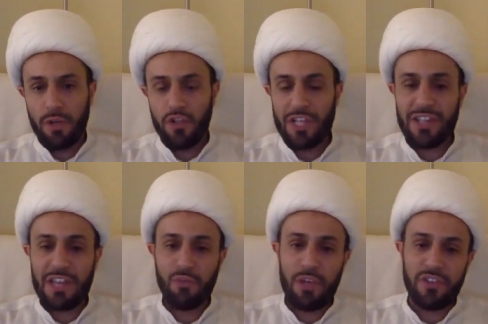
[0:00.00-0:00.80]
Just
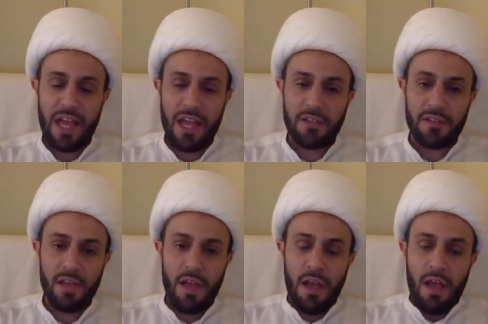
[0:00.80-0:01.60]
as we said
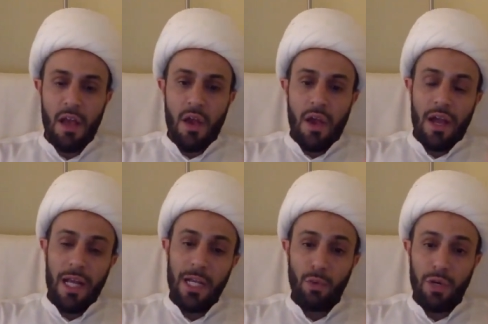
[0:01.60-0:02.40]

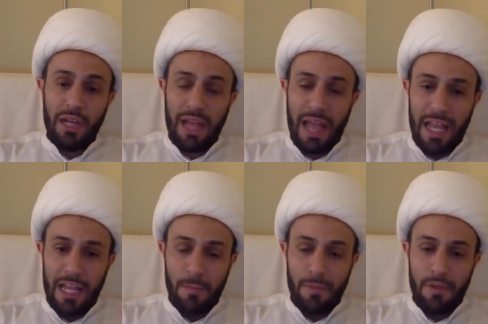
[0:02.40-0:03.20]
ilmul
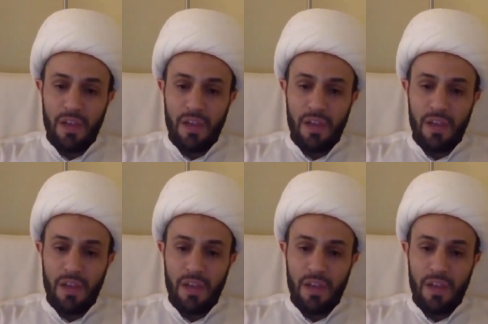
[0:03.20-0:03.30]
ghaib